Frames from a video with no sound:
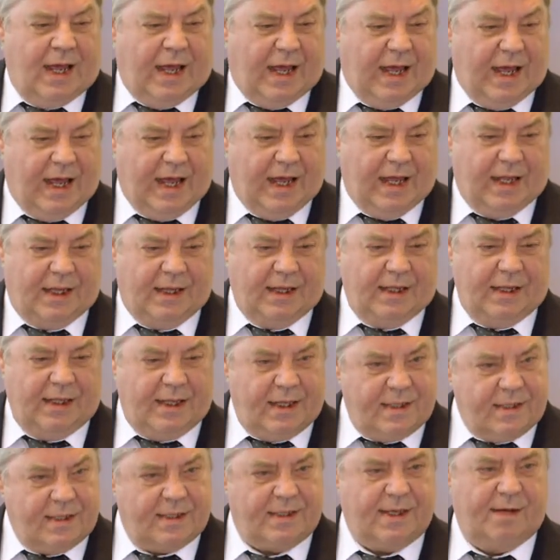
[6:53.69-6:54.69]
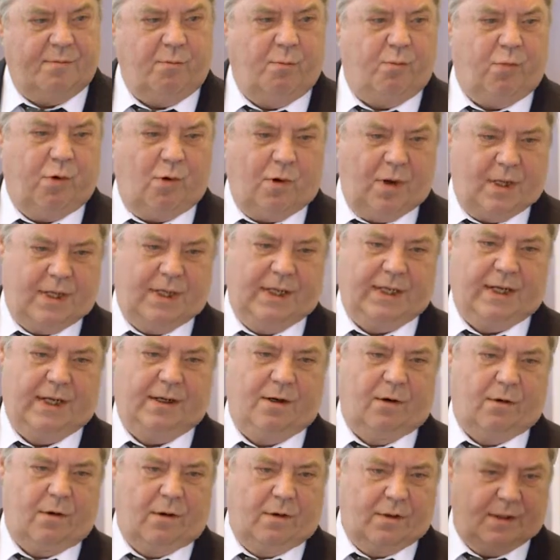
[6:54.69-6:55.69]
And this is important in
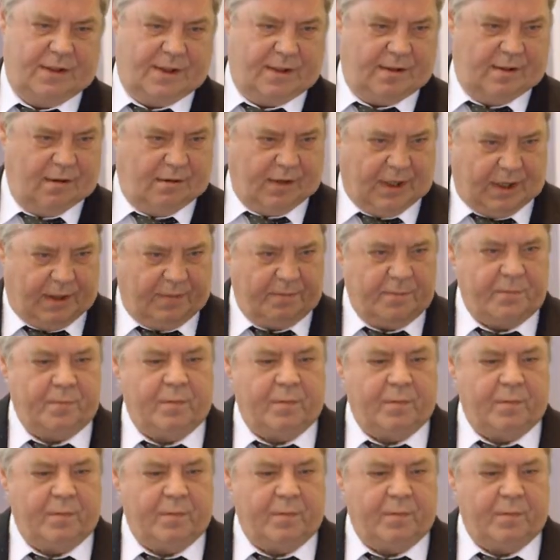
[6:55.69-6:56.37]
the whole story.